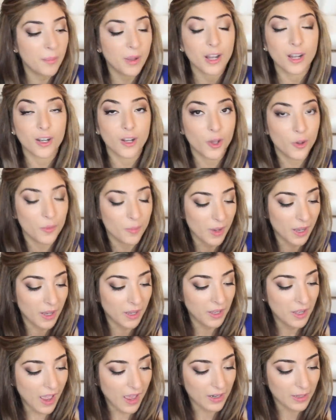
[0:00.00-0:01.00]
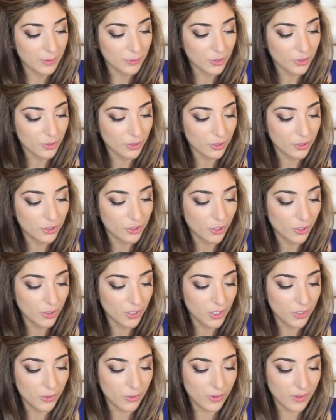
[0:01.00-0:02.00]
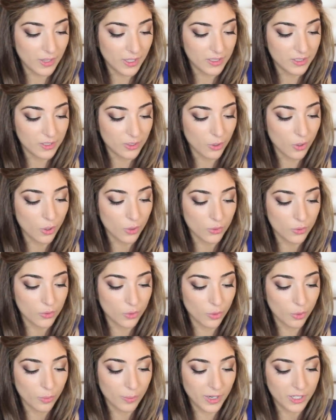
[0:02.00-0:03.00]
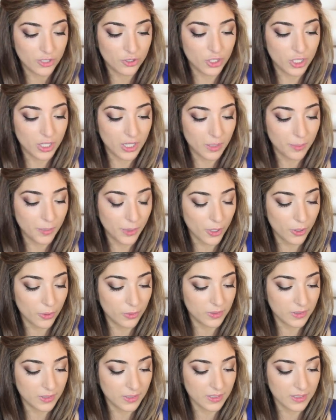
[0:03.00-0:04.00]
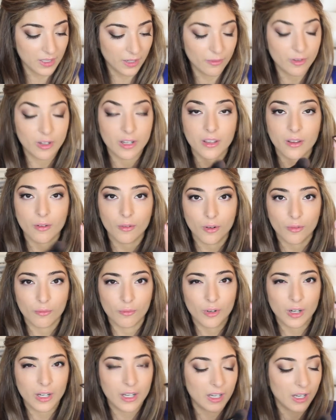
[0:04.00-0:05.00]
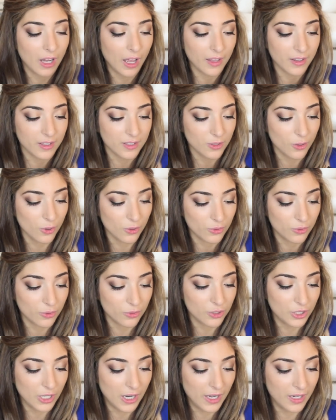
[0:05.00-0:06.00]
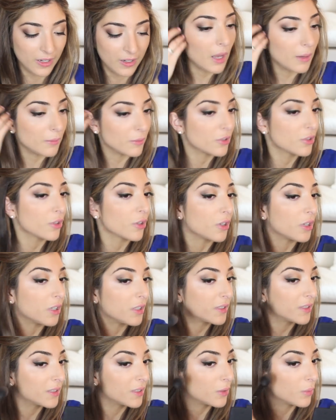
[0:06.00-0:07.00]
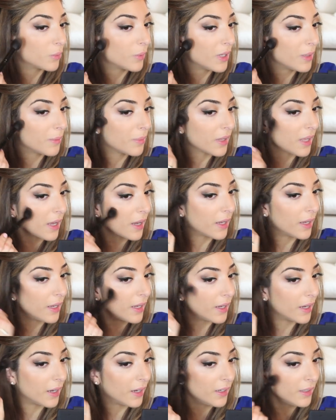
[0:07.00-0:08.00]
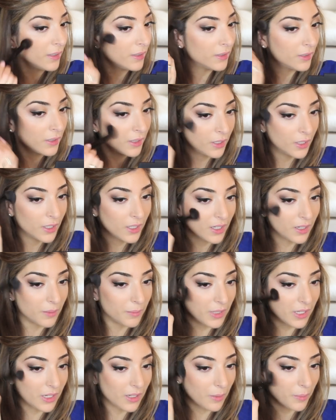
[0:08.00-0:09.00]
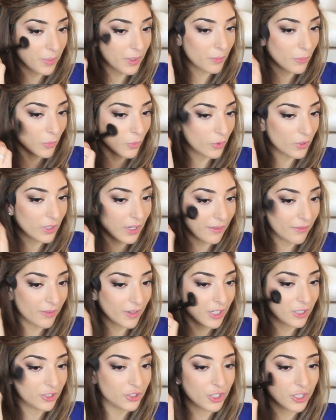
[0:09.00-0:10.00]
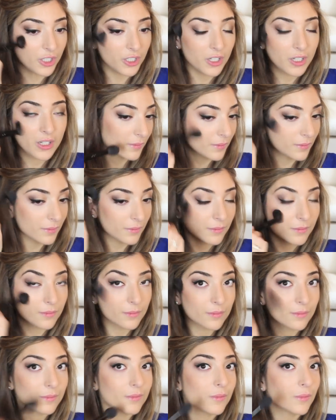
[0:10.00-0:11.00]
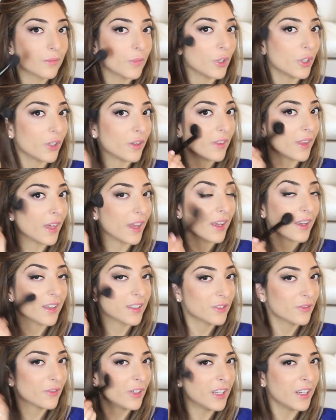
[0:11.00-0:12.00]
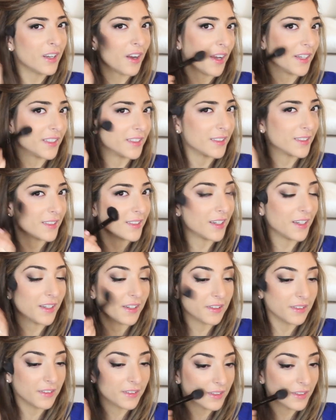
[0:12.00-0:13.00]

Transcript: Paloma, and I'm just going to show you this to contour my cheekbones because I really, really like this contour shade. I'm just gonna sweep that here, give me a little bit more definition. What do you think? It's really nice, isn't it?